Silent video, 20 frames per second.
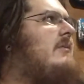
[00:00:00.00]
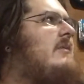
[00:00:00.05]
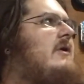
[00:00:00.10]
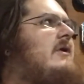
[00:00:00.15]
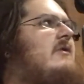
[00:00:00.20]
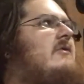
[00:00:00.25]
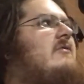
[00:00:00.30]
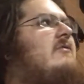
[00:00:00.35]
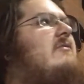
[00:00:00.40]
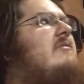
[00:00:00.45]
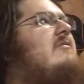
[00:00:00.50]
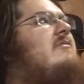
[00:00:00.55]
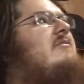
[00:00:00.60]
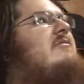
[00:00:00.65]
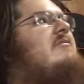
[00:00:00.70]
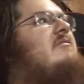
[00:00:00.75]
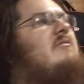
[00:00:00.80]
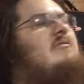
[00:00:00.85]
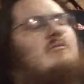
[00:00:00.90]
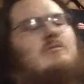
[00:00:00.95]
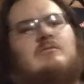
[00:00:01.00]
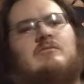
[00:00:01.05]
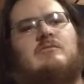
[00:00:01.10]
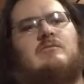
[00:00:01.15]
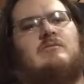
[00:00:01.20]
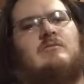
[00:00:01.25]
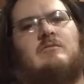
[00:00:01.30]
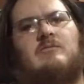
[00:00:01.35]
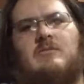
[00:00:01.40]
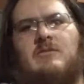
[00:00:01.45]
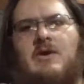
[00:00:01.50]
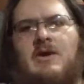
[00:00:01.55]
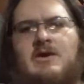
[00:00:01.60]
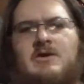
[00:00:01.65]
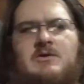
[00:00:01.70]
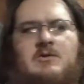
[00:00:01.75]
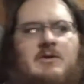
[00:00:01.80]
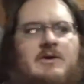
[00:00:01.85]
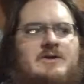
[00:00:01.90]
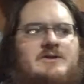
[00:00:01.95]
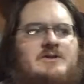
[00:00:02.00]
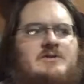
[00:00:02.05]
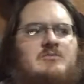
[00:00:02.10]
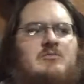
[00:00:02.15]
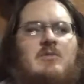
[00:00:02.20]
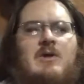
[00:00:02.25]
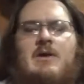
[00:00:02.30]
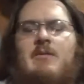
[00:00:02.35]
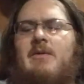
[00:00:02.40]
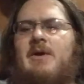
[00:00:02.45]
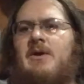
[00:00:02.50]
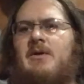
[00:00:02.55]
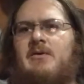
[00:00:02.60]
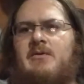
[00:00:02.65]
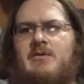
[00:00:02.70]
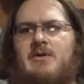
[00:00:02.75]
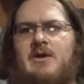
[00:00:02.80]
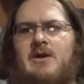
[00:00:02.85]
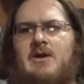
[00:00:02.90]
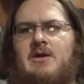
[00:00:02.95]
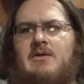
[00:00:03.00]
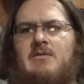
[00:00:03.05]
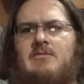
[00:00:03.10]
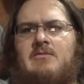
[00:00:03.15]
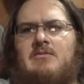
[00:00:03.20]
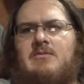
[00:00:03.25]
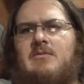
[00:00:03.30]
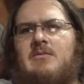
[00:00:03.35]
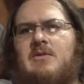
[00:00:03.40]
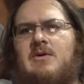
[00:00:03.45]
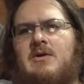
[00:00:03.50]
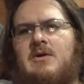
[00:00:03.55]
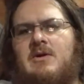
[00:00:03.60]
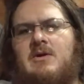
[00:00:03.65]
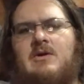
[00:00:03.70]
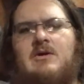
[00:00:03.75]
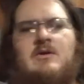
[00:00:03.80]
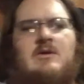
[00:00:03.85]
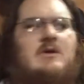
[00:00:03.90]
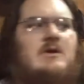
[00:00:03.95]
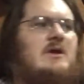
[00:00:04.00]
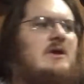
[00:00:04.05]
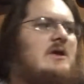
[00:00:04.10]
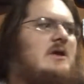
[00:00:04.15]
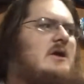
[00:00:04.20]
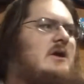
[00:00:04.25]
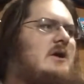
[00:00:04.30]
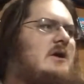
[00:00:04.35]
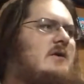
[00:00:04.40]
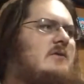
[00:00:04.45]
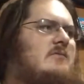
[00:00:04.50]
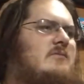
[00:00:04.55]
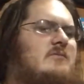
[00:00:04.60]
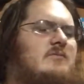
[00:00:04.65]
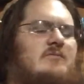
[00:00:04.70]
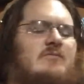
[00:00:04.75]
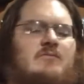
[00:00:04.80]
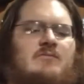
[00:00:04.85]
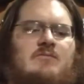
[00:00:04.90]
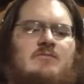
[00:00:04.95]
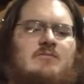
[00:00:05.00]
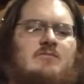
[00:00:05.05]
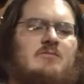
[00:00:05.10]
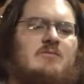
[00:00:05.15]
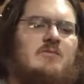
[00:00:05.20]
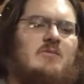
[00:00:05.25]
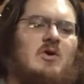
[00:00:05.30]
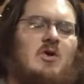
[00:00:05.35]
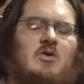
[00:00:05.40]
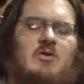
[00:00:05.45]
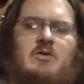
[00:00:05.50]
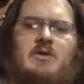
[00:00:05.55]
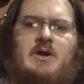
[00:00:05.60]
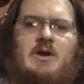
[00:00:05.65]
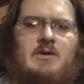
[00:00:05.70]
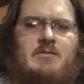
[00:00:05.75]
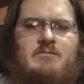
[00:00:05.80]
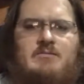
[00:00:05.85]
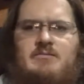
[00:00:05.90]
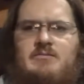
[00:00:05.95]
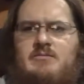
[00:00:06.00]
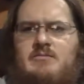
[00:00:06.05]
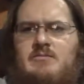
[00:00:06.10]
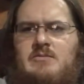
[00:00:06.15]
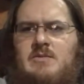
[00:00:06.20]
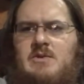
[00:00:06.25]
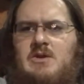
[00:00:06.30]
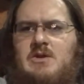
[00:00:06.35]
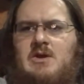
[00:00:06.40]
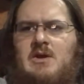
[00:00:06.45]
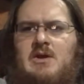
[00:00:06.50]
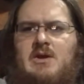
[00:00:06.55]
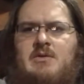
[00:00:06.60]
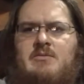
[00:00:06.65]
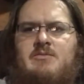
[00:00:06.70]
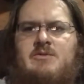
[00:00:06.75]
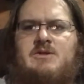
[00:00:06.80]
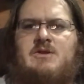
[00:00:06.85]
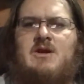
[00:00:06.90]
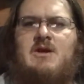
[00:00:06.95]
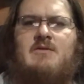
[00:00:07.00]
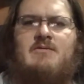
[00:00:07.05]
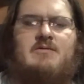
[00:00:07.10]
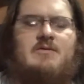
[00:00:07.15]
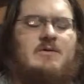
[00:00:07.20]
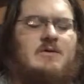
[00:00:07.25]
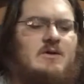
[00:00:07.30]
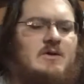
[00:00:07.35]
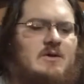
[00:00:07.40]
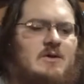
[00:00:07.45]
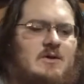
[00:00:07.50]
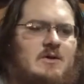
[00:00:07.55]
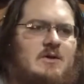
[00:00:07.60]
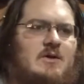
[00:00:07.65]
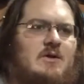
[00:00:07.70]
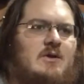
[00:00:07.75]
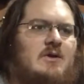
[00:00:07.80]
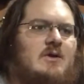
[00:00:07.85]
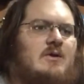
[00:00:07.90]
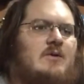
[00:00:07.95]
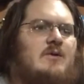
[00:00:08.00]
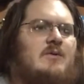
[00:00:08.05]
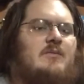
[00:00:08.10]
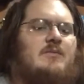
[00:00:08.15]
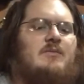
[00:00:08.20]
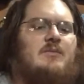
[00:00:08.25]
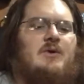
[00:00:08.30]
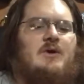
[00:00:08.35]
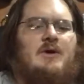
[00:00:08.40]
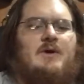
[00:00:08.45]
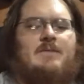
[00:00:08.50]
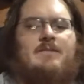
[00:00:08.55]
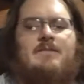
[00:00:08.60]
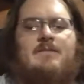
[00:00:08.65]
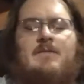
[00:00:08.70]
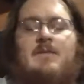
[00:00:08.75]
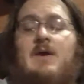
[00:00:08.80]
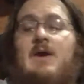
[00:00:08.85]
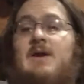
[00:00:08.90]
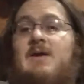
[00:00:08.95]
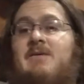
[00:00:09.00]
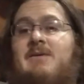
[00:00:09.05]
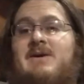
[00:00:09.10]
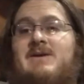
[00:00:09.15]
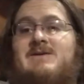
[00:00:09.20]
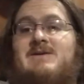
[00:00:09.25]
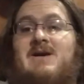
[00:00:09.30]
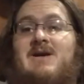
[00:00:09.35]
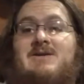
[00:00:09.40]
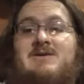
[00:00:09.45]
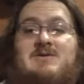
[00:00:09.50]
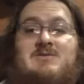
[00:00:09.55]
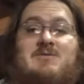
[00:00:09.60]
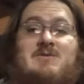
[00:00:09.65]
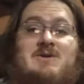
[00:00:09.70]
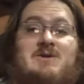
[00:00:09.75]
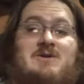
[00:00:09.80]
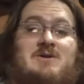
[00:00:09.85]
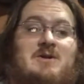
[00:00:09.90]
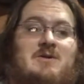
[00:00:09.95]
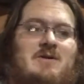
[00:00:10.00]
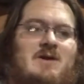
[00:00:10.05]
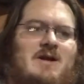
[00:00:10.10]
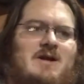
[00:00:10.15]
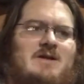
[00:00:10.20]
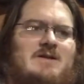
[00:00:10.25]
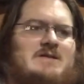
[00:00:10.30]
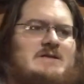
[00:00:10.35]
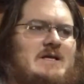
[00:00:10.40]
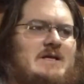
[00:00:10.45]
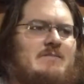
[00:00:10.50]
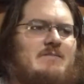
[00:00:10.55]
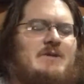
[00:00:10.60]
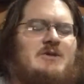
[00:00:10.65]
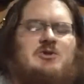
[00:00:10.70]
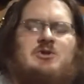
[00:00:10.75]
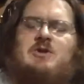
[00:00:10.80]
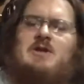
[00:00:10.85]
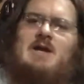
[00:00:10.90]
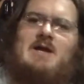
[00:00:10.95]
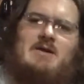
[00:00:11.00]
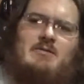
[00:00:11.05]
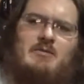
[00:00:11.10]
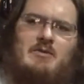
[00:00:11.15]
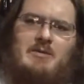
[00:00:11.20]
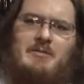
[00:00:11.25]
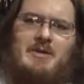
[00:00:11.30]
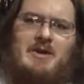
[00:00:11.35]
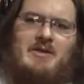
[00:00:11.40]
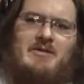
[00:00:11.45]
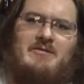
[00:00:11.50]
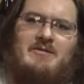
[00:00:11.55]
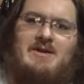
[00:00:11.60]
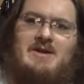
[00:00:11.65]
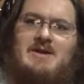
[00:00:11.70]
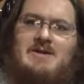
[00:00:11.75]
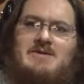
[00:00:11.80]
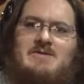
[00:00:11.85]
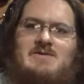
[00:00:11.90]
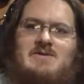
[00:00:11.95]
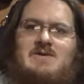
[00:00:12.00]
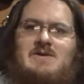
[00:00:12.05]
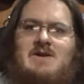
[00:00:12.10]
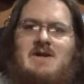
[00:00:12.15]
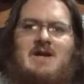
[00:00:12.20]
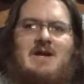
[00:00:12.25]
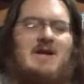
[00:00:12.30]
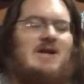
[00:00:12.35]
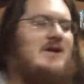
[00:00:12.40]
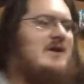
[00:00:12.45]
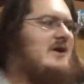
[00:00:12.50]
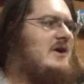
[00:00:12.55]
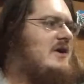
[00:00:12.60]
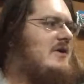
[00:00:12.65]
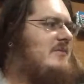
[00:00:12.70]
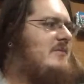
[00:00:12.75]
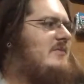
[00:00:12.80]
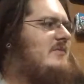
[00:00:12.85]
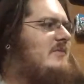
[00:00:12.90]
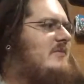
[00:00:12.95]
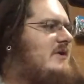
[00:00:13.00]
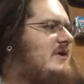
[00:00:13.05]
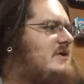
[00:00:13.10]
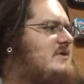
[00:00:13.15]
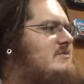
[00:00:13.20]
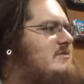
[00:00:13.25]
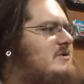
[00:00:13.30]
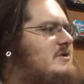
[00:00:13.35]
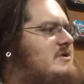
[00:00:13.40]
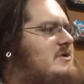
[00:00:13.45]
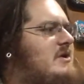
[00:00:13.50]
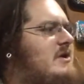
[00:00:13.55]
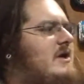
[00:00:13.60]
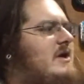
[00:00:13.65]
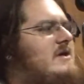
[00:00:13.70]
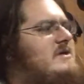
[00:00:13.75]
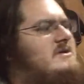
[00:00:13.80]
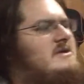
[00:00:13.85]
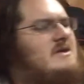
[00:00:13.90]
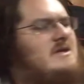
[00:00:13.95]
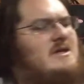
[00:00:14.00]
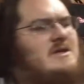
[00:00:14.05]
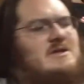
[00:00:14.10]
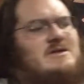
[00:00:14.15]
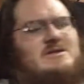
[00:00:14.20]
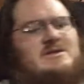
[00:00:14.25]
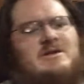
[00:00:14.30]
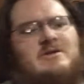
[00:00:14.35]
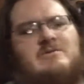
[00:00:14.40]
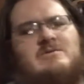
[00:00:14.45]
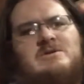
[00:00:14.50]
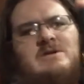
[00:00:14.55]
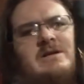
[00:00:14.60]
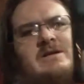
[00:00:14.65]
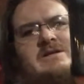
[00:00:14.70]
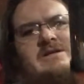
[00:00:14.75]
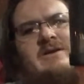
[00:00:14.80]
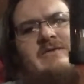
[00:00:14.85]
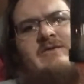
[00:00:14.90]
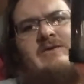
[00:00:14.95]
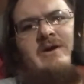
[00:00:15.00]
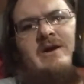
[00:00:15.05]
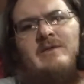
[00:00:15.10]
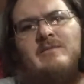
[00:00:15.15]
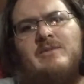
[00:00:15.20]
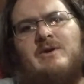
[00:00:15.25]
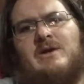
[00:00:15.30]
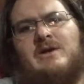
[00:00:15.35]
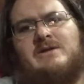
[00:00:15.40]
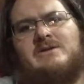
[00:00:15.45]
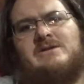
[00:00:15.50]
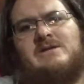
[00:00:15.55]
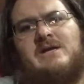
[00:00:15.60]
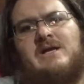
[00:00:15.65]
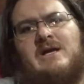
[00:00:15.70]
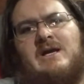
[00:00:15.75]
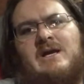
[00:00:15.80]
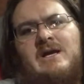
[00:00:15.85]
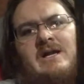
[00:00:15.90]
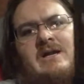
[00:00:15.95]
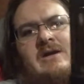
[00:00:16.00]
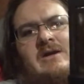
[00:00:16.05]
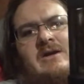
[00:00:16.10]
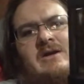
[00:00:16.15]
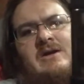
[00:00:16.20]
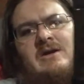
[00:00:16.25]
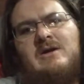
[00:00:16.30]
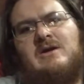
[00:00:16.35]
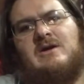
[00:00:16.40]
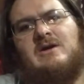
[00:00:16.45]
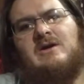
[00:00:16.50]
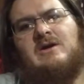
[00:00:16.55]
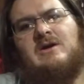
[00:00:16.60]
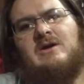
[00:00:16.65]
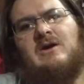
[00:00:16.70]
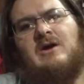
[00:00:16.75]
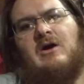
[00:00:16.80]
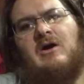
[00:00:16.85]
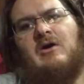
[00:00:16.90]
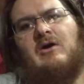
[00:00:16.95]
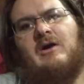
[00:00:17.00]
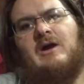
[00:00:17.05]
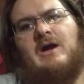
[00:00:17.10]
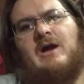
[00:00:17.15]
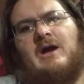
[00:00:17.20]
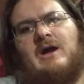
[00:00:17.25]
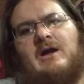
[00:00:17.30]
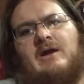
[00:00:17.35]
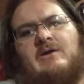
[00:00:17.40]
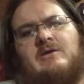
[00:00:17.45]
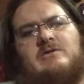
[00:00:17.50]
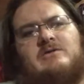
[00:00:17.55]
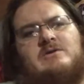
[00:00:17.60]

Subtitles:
It's taste wise, it's way better than the already done up stuff. But anyways, I just wanted to share that because I mentioned that in one of my other videos, and I just wanted to show you guys. I think this thing was like $7 or $8 at REI.